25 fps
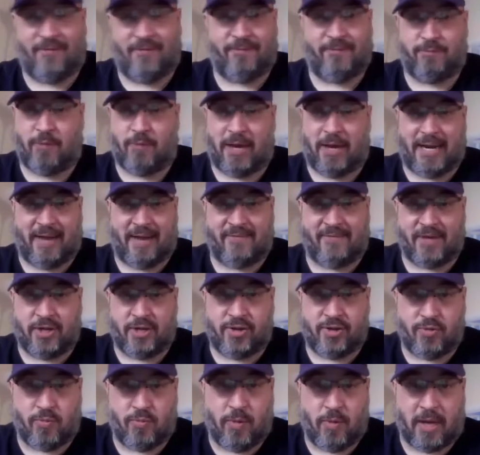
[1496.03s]
of whatever
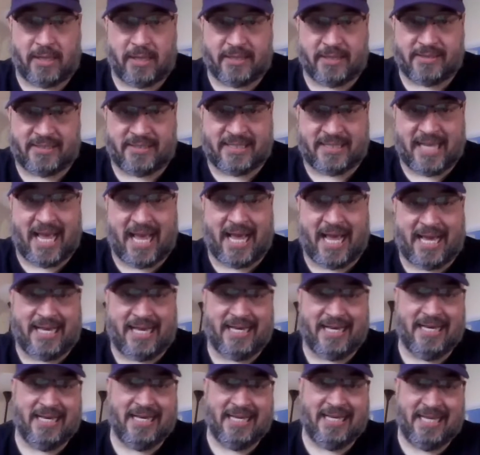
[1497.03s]
you want to
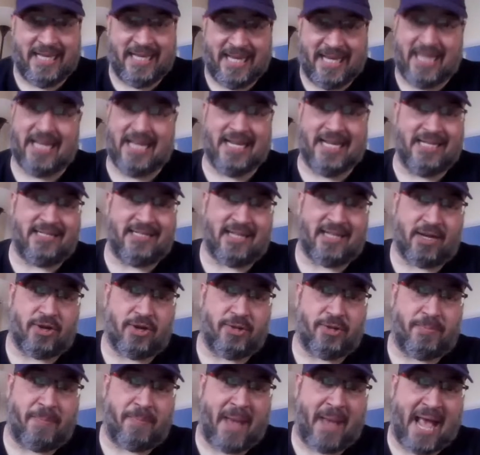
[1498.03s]
say, he is a
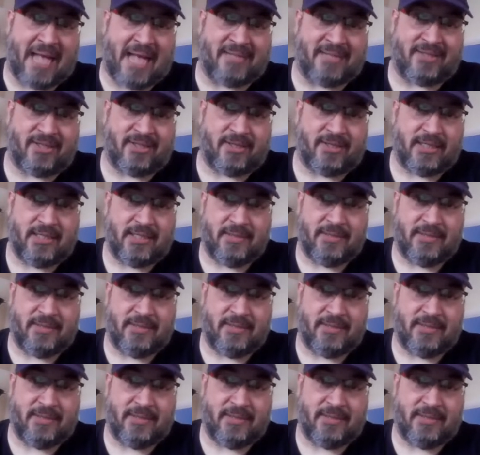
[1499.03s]
good passer.